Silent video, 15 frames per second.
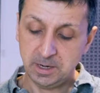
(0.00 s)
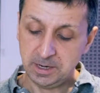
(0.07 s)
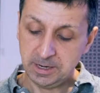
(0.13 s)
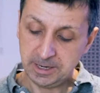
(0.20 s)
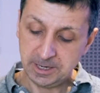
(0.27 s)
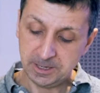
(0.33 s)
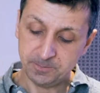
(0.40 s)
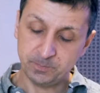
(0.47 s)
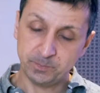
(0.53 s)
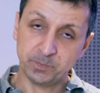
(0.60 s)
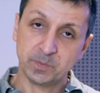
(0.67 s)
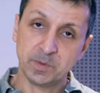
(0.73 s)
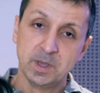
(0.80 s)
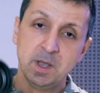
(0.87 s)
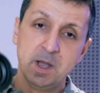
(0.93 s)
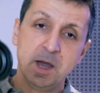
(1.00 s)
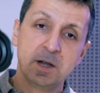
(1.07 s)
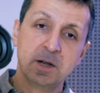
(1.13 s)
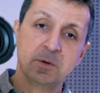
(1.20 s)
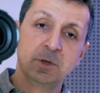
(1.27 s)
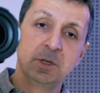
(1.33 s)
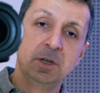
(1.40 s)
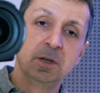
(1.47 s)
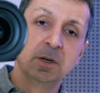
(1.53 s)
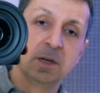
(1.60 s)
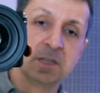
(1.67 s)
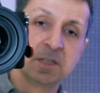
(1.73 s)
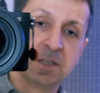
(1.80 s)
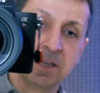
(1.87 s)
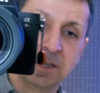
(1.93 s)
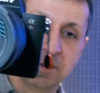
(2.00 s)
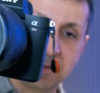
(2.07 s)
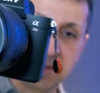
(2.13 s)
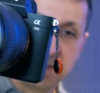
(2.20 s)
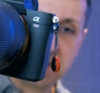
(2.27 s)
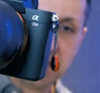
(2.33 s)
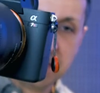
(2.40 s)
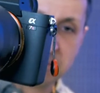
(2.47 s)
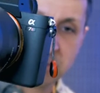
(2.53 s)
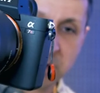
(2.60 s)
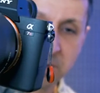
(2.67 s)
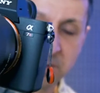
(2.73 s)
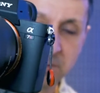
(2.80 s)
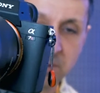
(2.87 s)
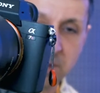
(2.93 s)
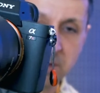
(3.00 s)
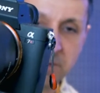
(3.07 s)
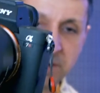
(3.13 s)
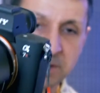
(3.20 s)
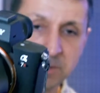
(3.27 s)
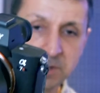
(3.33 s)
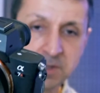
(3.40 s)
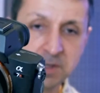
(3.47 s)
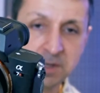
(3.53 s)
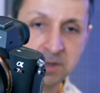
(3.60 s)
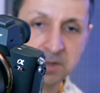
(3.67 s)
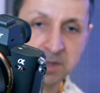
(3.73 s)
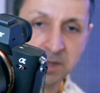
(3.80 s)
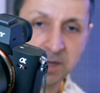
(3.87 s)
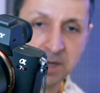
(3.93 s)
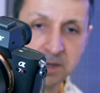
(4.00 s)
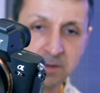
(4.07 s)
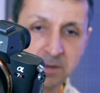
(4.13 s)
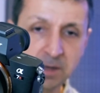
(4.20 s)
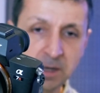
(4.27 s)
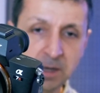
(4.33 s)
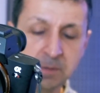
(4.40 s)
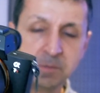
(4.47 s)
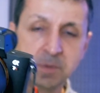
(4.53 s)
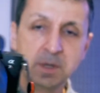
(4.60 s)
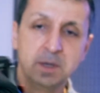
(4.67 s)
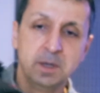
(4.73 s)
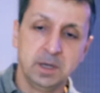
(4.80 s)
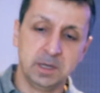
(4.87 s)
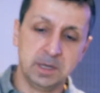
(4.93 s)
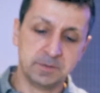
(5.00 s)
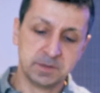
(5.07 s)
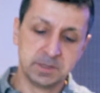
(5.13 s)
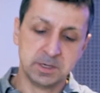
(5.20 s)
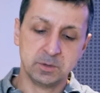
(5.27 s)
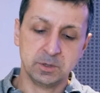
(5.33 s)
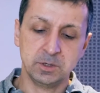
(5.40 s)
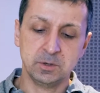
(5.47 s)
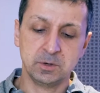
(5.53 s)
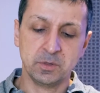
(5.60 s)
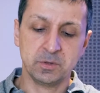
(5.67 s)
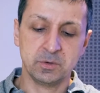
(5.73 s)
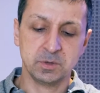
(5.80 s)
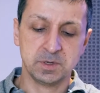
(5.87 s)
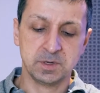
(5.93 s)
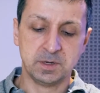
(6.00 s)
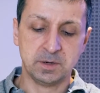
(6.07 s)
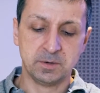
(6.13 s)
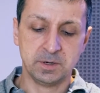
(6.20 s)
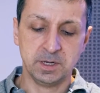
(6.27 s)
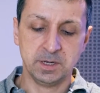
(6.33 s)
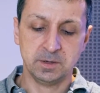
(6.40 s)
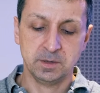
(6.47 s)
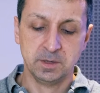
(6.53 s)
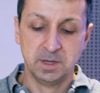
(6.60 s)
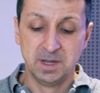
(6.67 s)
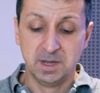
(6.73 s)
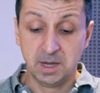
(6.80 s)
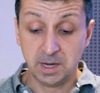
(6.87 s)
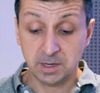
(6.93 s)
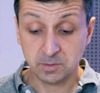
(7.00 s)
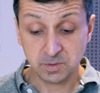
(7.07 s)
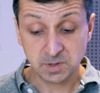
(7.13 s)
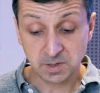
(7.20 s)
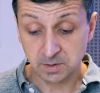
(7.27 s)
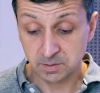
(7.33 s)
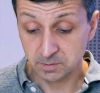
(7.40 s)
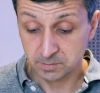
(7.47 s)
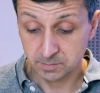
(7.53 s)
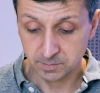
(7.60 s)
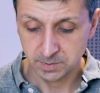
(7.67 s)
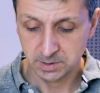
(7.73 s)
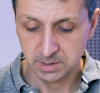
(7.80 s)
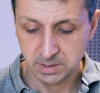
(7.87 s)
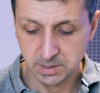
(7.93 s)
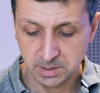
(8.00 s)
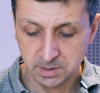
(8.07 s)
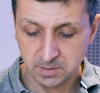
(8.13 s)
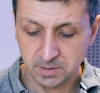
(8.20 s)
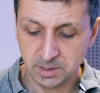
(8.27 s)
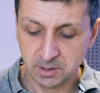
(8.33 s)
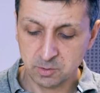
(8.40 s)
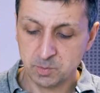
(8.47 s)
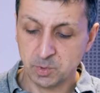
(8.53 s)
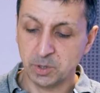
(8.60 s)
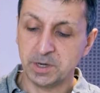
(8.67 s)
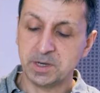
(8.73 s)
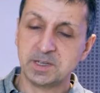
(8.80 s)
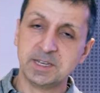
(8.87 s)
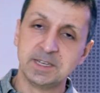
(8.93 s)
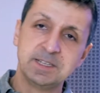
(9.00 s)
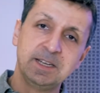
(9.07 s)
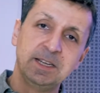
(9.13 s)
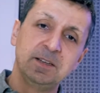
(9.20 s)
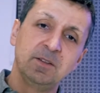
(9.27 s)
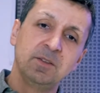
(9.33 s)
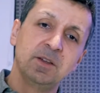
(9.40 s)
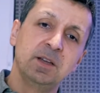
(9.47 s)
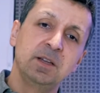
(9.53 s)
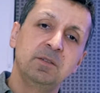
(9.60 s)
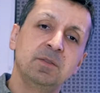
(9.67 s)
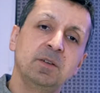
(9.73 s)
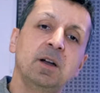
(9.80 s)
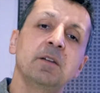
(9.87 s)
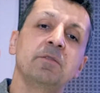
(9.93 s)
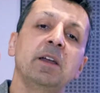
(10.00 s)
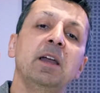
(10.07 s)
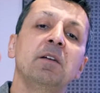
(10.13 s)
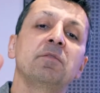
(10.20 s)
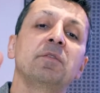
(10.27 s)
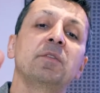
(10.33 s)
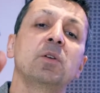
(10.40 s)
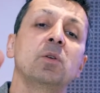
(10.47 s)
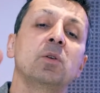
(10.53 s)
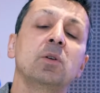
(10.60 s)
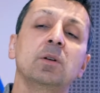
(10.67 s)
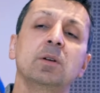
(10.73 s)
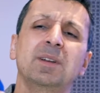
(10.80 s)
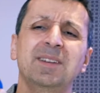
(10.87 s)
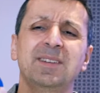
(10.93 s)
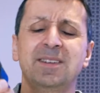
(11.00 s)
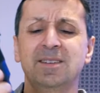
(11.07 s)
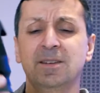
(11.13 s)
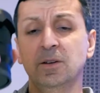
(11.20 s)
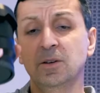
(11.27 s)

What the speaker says: I don't know what you guys think of this Tamron, if anyone's using it. I'd love to know what your thoughts are on it. And also, the old boy, the 16-35 f4. This is a